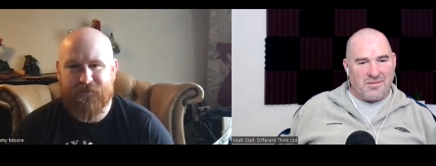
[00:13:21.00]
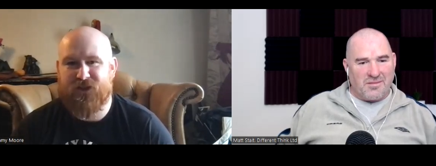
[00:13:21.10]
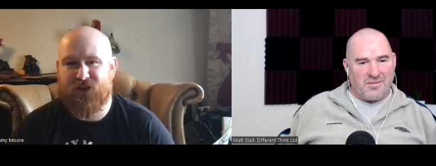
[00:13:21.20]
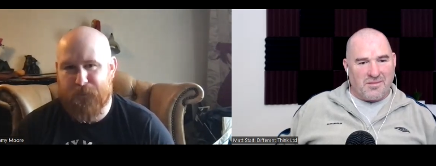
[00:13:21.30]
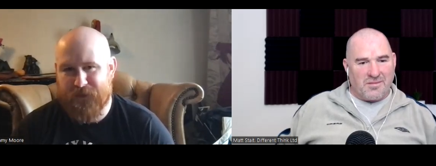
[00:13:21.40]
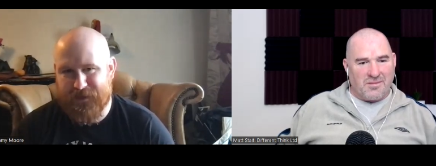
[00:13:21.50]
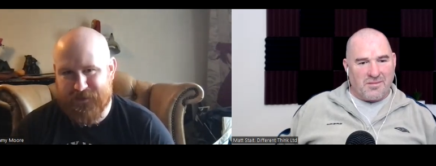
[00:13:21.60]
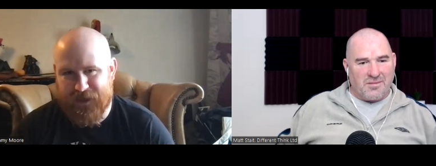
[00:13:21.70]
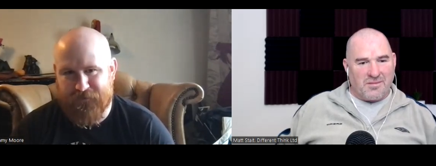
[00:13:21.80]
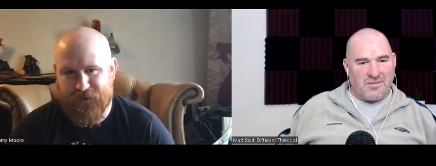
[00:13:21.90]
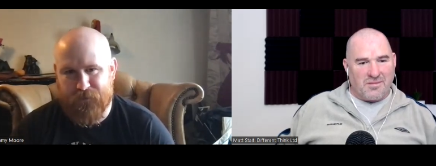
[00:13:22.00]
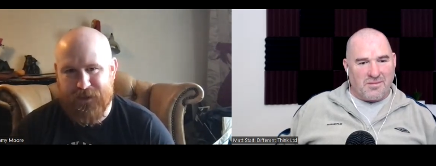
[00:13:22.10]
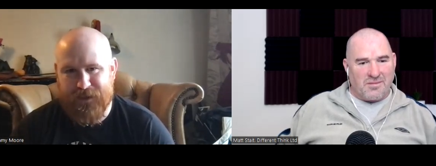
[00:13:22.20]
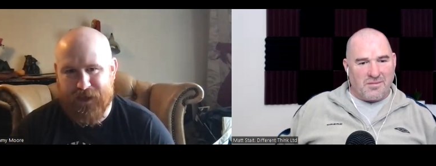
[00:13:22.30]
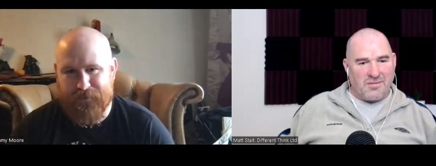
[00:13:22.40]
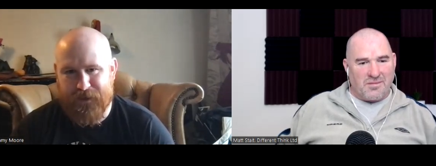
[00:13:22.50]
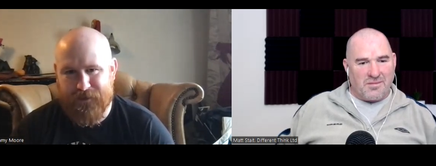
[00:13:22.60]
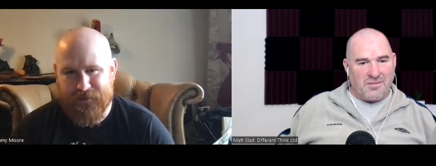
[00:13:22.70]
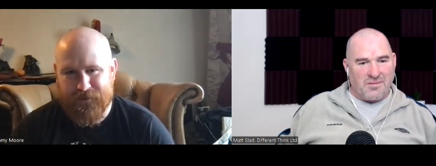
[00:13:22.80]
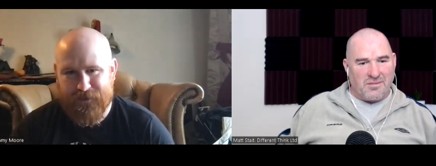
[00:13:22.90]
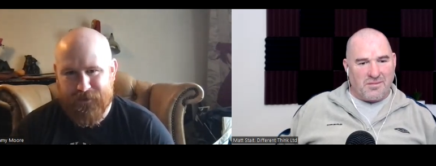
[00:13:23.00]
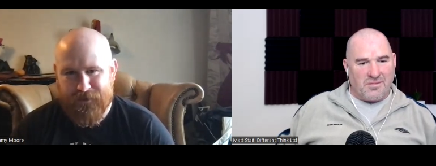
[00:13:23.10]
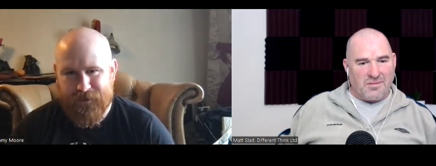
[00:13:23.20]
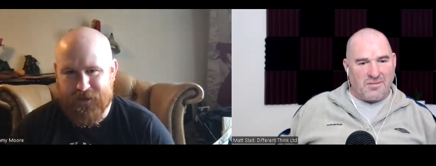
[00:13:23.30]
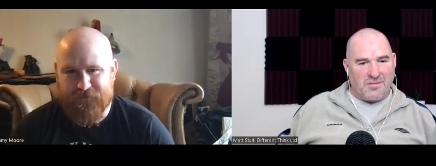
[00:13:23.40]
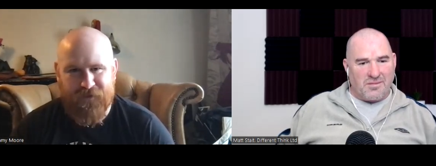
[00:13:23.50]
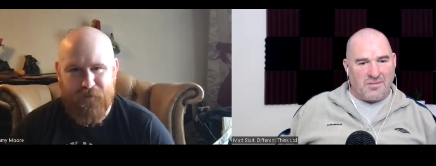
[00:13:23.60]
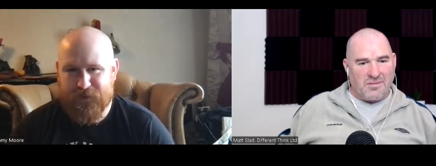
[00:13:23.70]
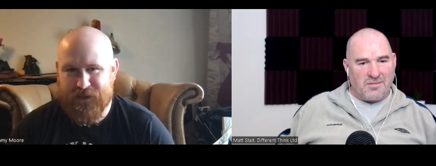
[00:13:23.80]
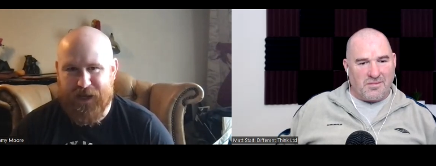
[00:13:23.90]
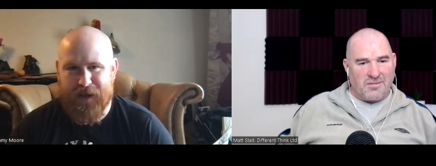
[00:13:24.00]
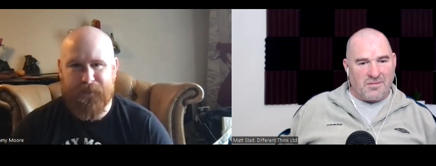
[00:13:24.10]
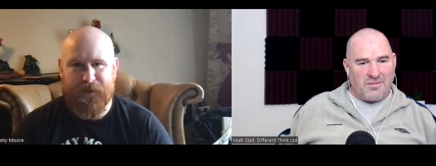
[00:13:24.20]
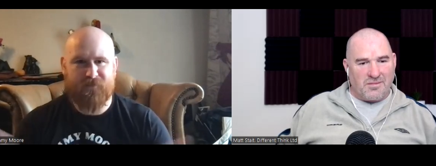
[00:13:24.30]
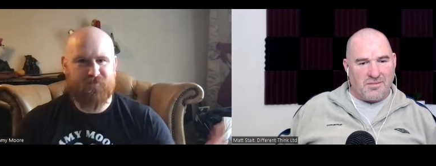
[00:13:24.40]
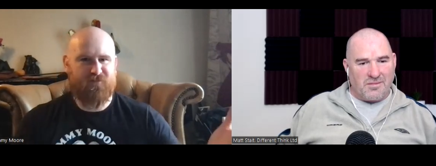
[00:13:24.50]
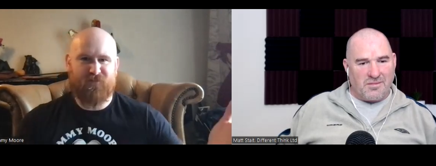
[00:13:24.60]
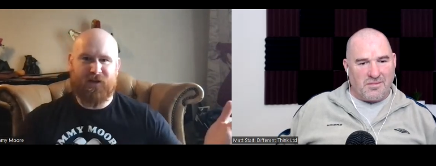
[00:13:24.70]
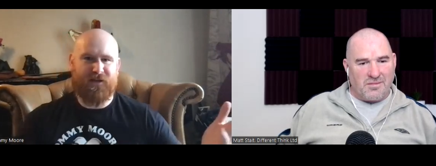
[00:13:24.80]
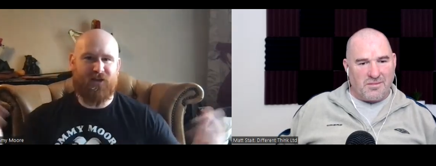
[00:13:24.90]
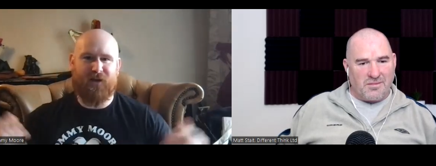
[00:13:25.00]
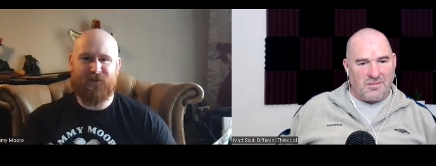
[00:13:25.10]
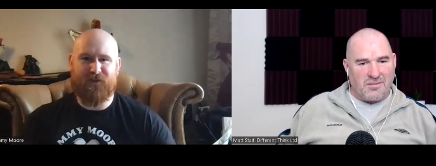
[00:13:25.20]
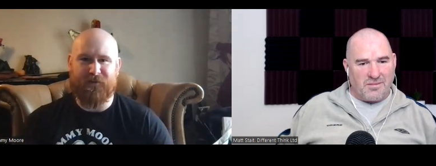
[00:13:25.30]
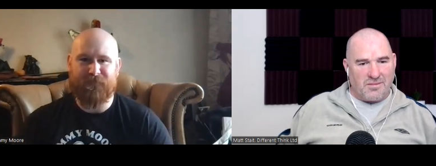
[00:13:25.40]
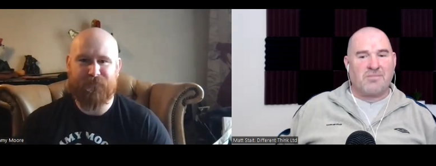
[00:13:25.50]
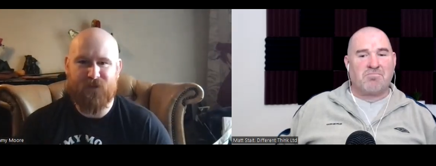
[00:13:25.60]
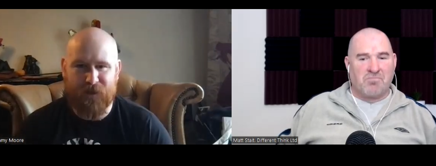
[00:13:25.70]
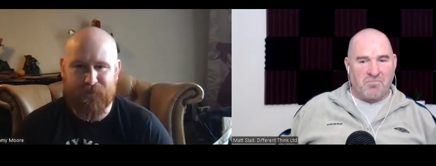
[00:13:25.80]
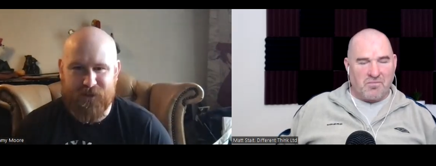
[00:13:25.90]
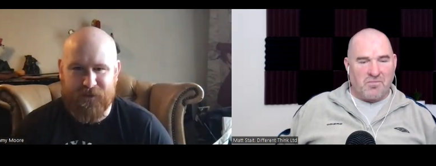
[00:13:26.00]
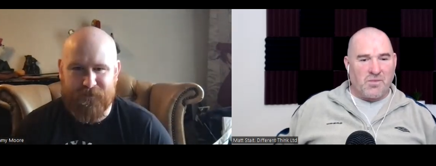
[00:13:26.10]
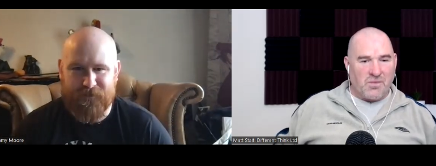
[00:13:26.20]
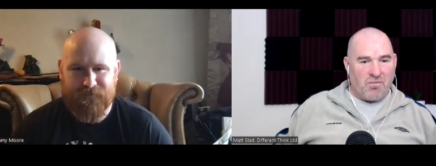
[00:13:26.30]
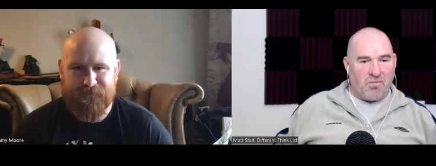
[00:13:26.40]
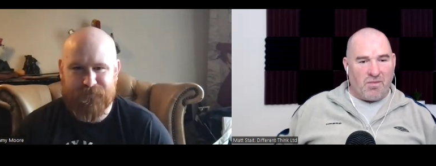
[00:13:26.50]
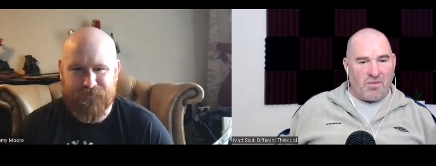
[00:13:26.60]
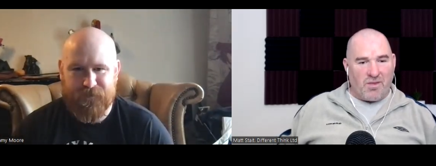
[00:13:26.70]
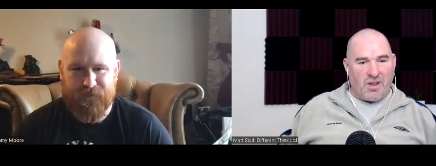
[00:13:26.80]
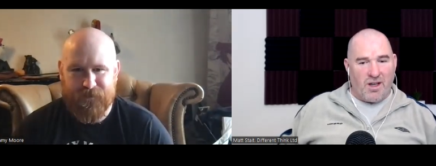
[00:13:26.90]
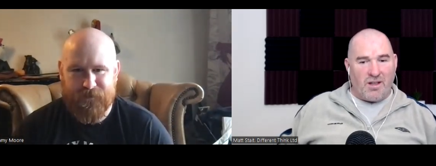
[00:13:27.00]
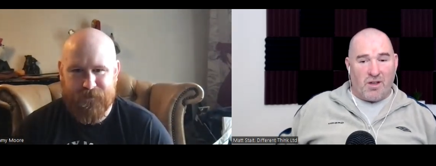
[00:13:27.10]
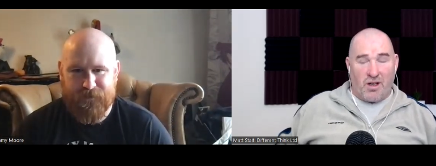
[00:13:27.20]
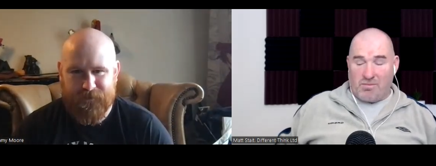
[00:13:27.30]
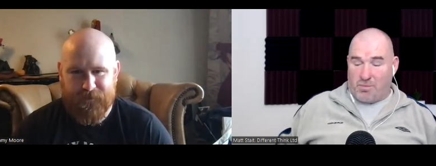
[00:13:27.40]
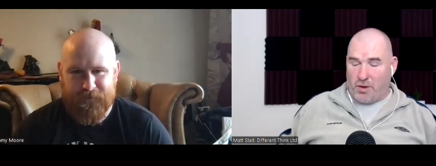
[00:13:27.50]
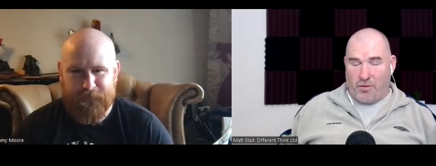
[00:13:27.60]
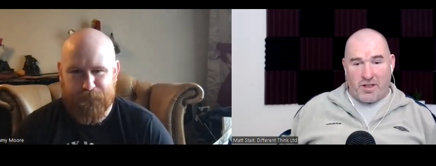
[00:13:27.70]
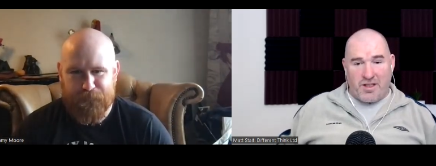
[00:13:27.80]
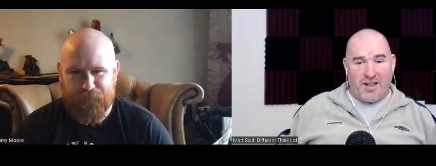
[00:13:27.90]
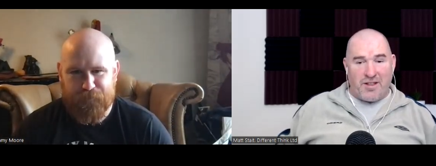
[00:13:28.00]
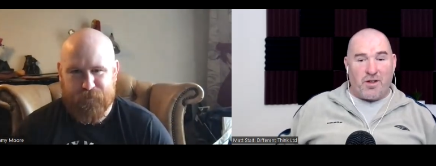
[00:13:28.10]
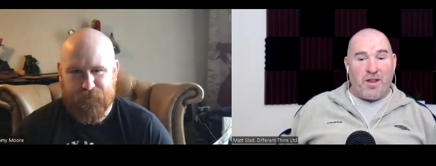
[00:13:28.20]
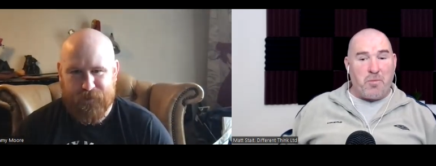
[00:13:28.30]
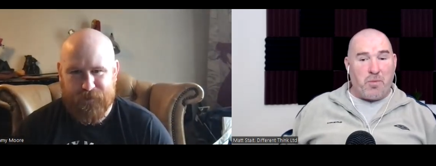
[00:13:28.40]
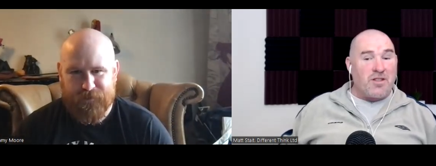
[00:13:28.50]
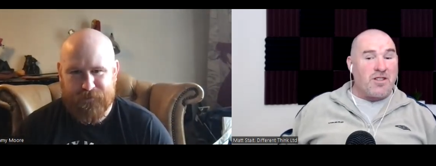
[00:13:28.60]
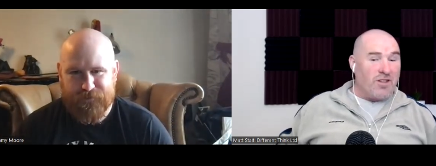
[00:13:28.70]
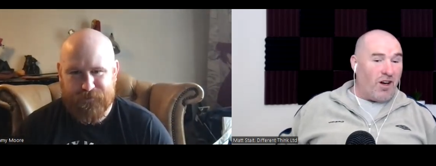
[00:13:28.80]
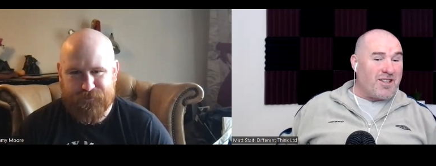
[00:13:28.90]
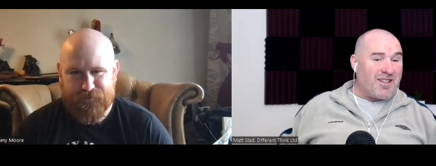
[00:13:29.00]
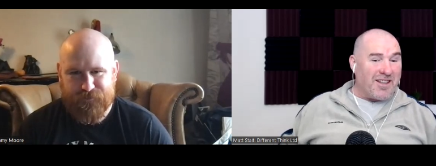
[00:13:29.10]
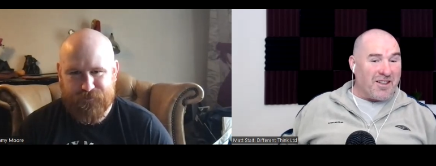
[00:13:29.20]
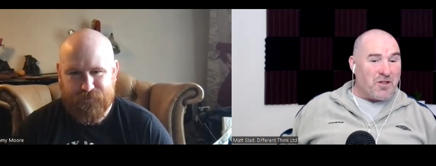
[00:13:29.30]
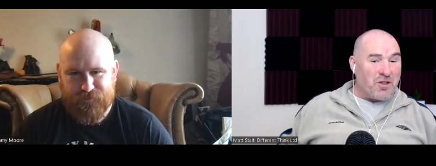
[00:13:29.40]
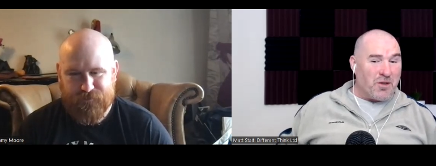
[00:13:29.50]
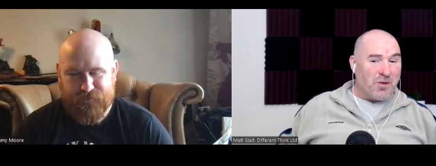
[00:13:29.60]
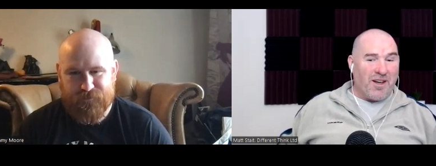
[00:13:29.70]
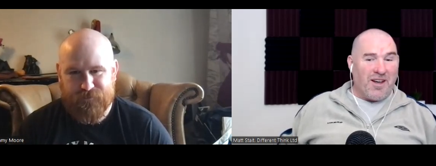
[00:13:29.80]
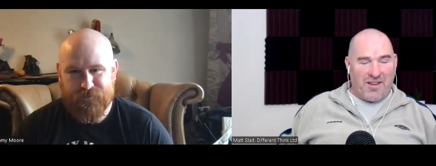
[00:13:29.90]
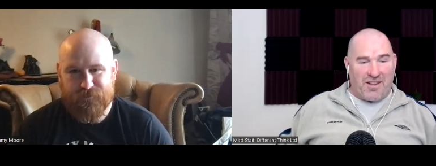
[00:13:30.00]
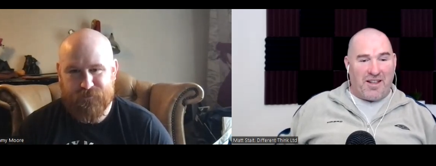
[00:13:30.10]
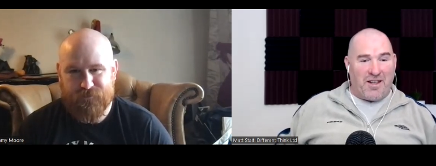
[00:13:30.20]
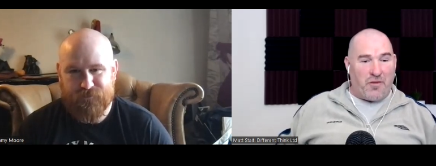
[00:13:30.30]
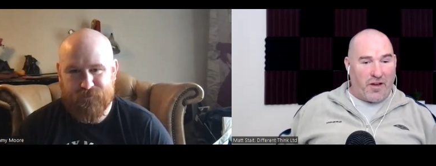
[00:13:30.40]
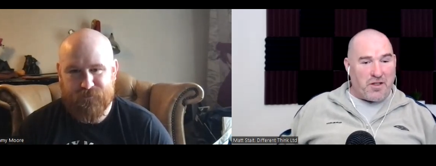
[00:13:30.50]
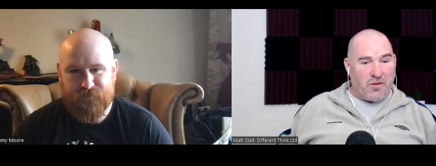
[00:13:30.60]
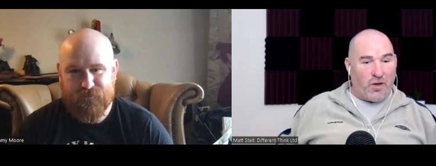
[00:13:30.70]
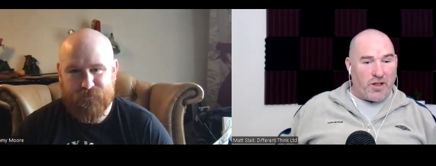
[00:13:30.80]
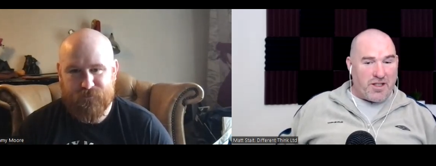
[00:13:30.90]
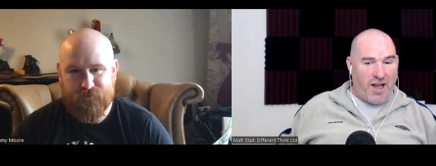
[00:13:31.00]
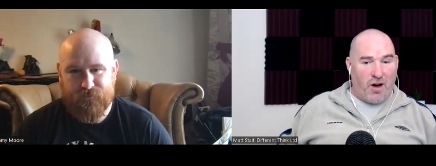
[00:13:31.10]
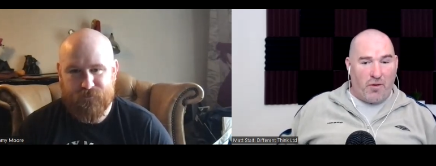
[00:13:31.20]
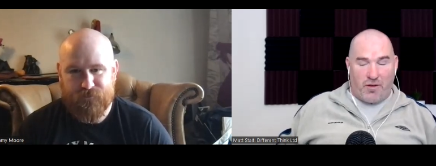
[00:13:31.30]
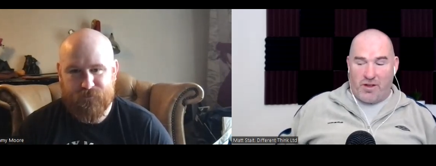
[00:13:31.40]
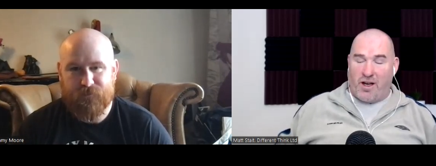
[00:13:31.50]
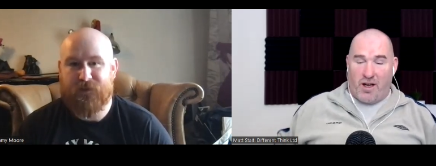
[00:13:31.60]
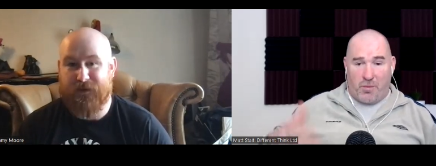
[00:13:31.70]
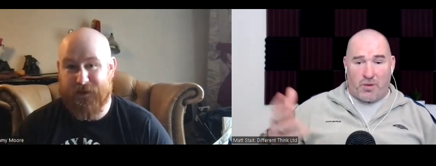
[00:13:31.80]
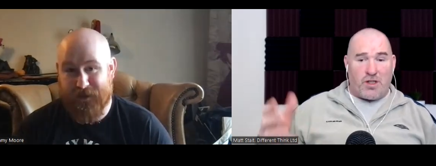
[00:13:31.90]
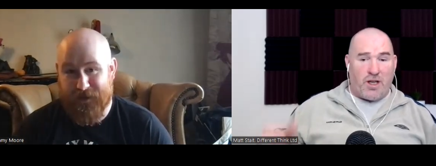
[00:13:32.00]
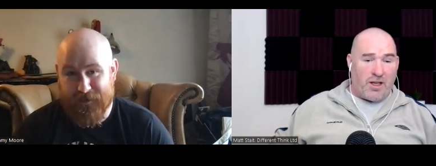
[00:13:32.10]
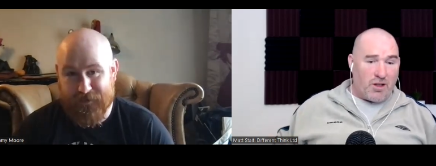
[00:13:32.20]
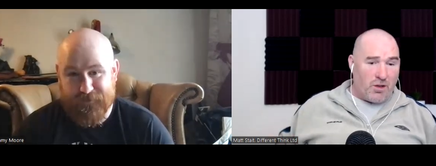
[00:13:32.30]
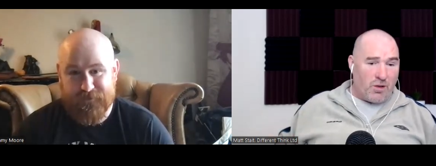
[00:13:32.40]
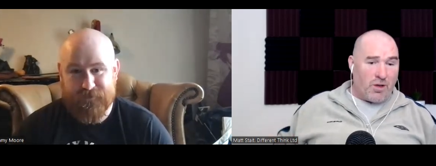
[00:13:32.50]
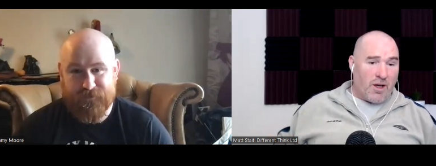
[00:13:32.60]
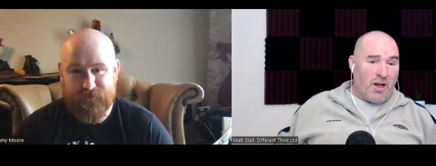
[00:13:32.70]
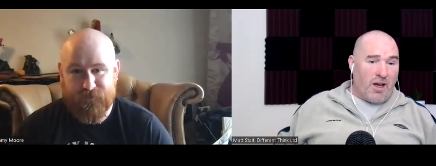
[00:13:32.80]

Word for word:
Speaker 1: if you're two percent safer than when you came in, and you're five percent happier, fucking job's done. Job's done.
Speaker 2: Yeah, no, perfect sense. So that brings us nicely into the festival itself, and I appreciate yeah. you